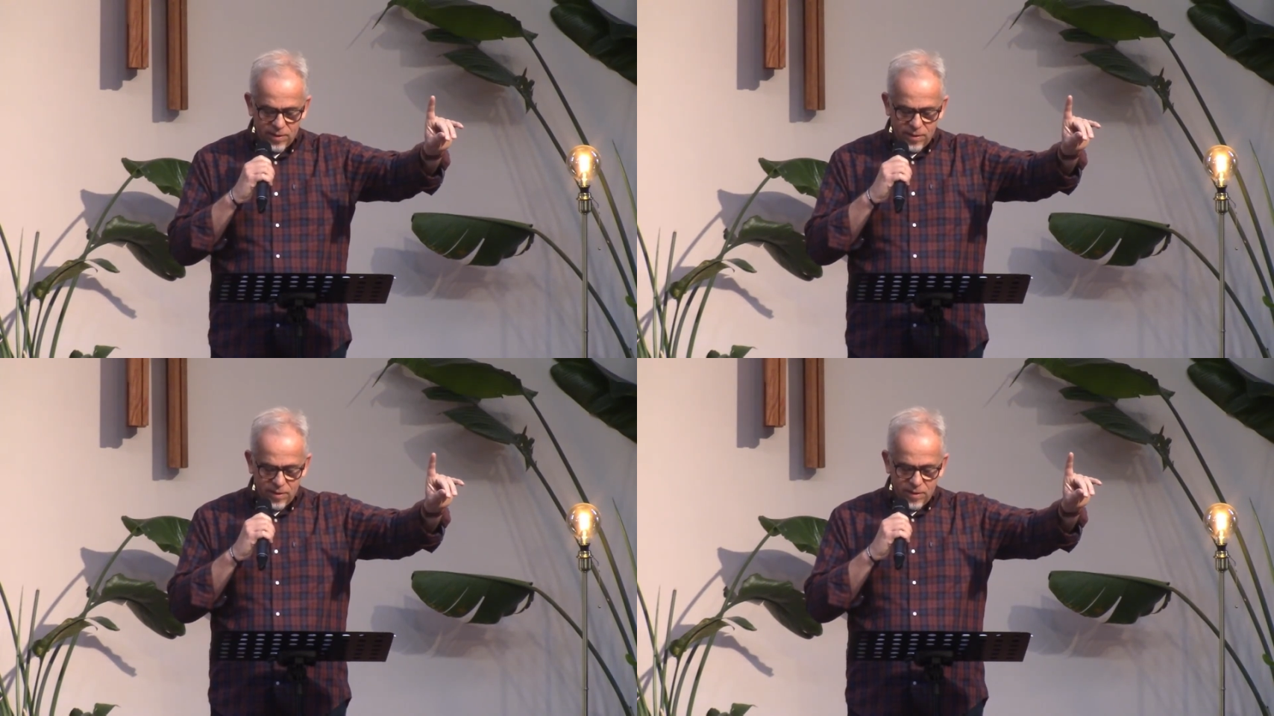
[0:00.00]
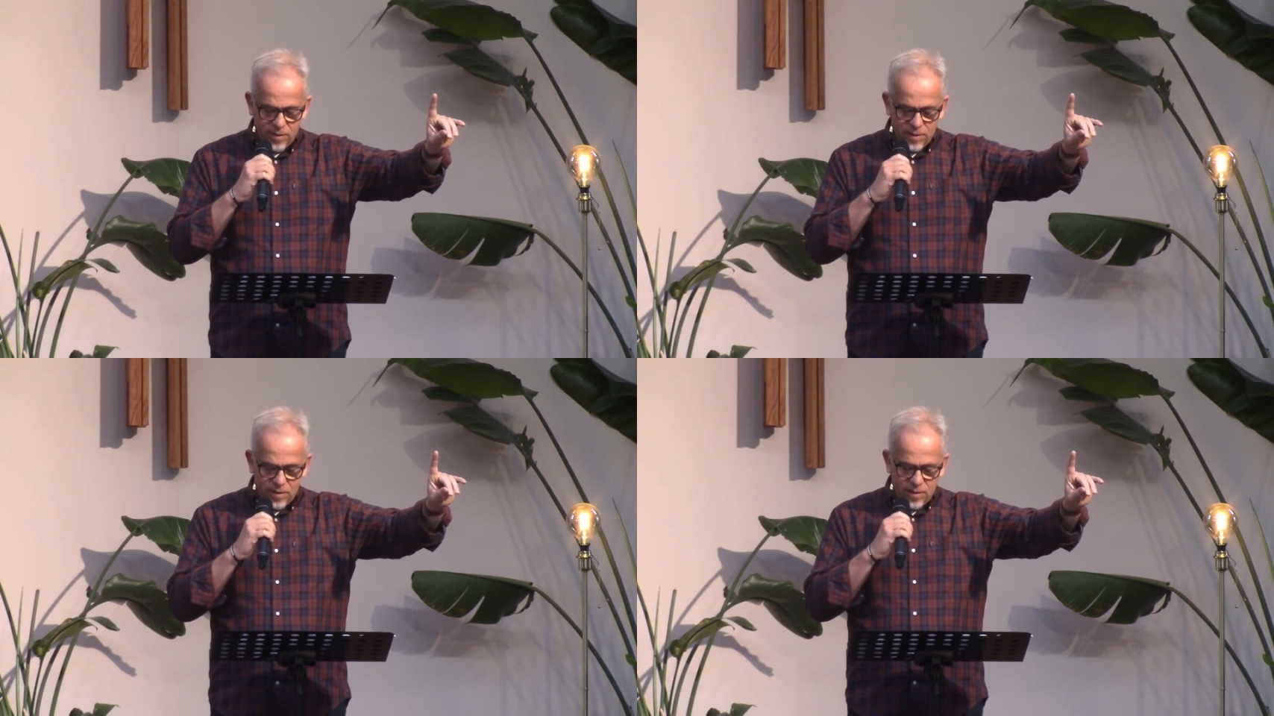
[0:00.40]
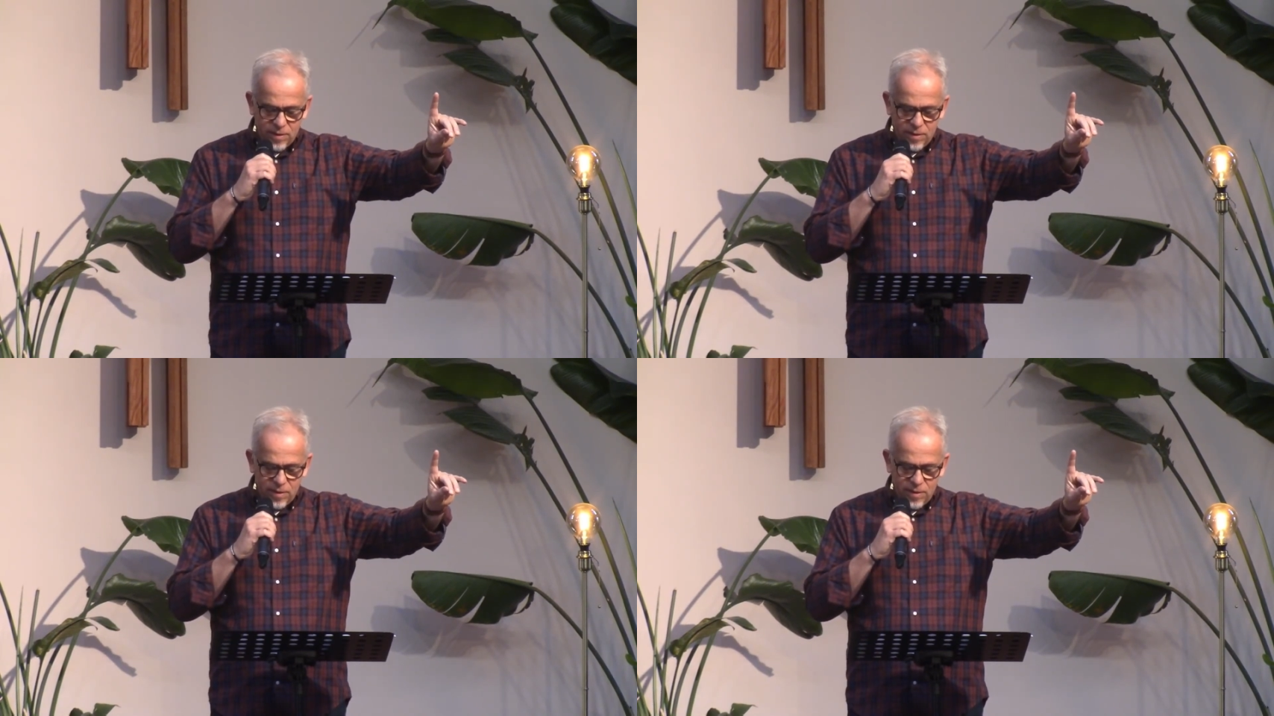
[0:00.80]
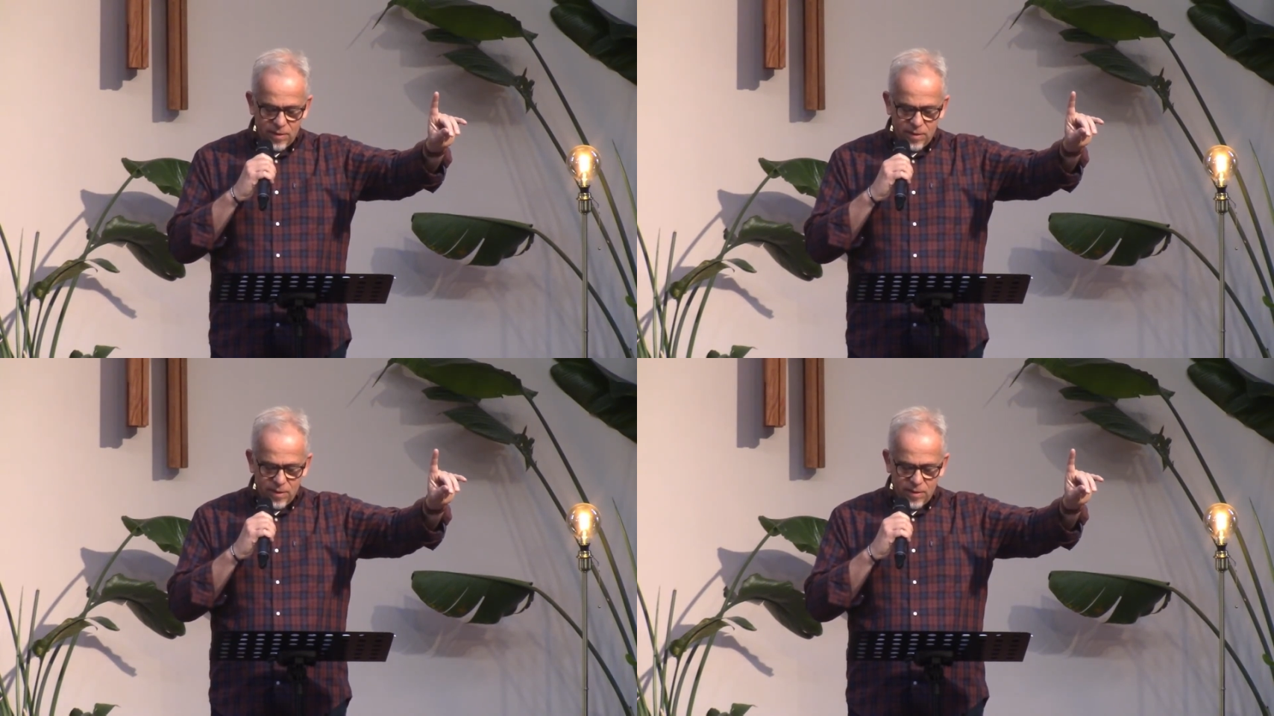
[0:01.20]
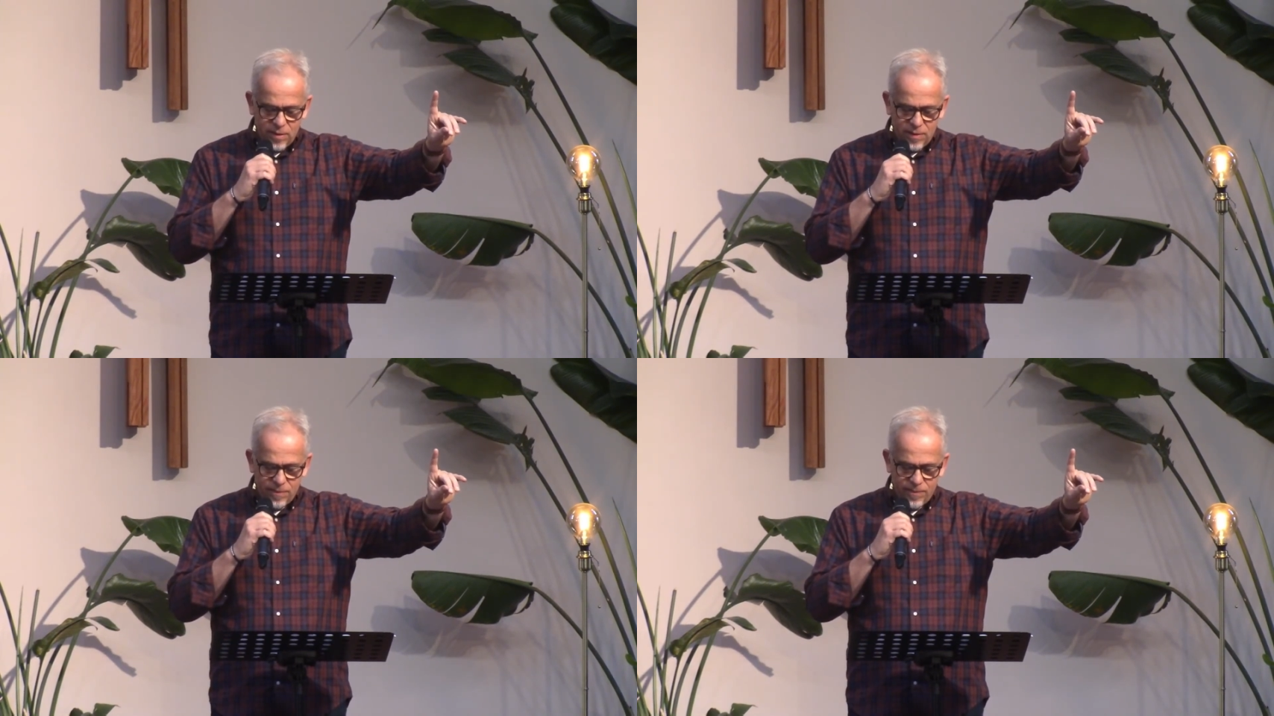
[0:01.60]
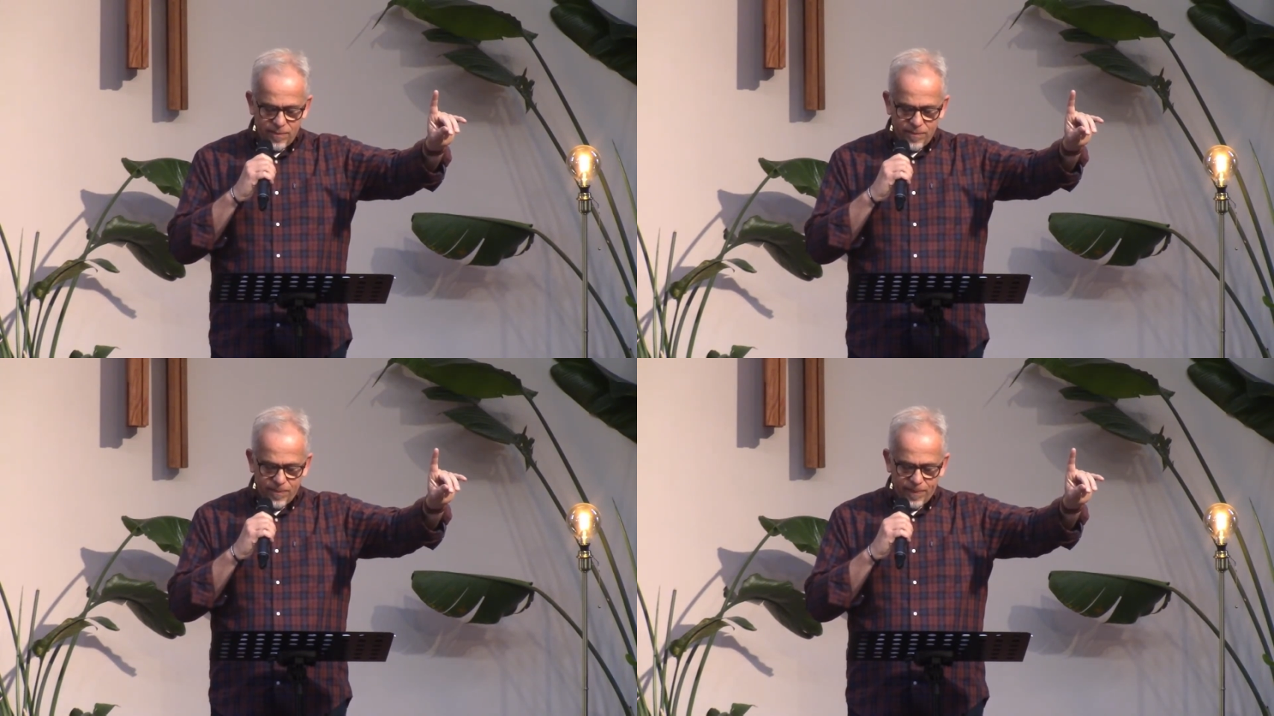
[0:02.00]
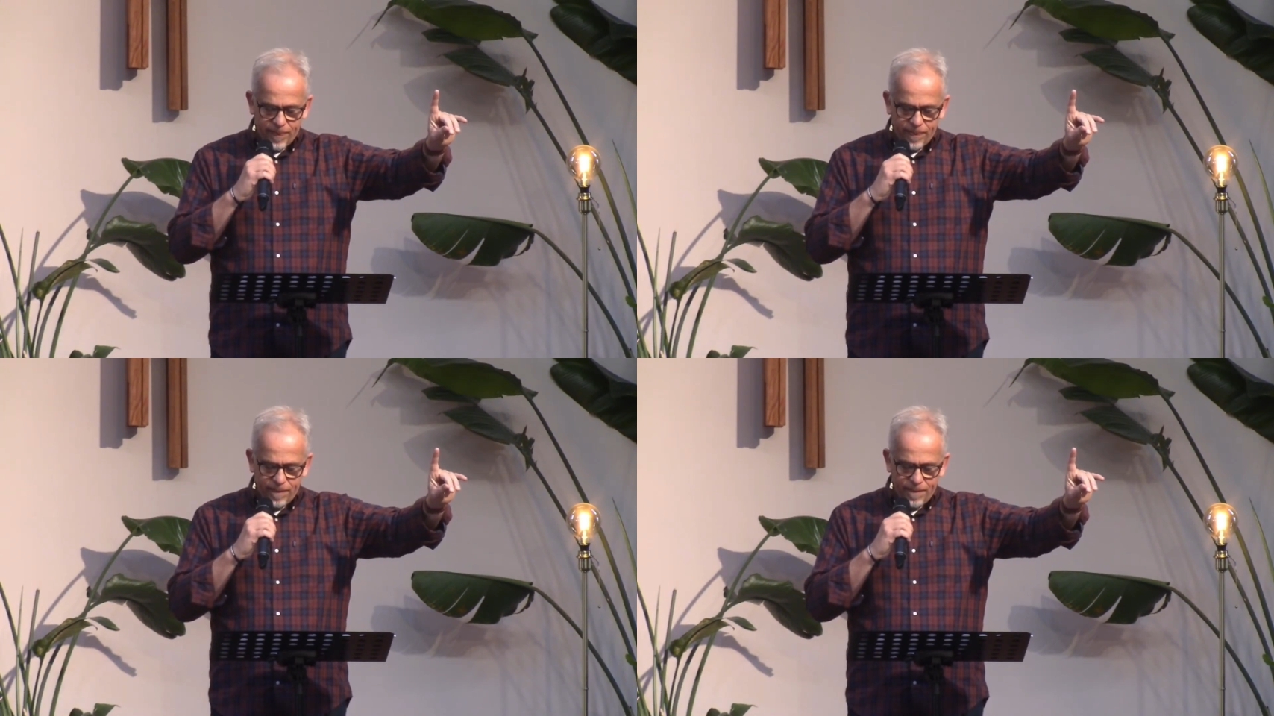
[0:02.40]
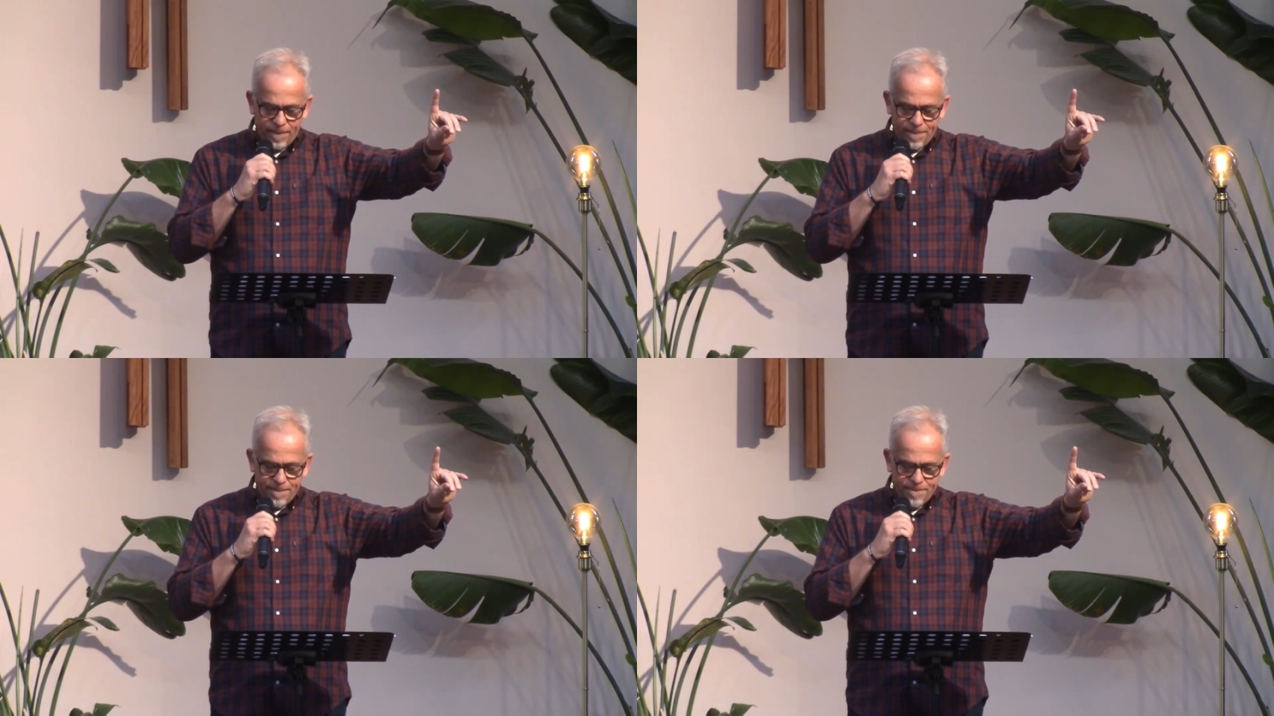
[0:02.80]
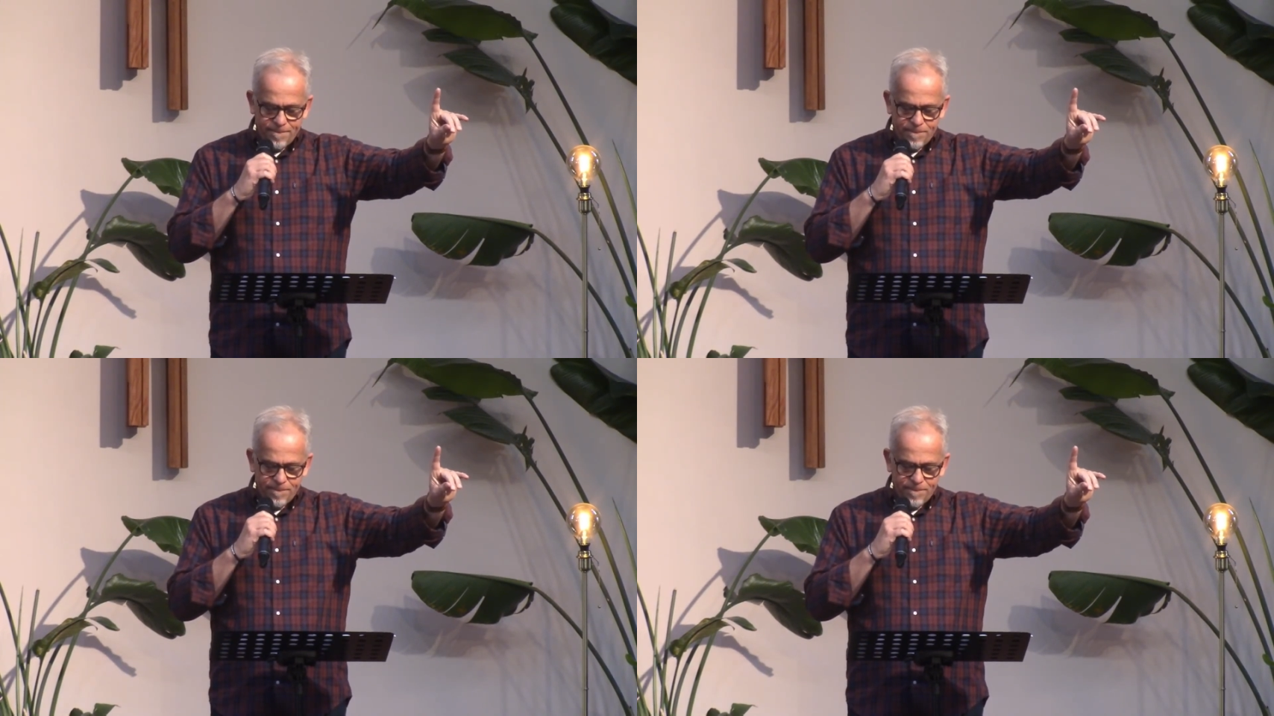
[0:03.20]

Nothing is said.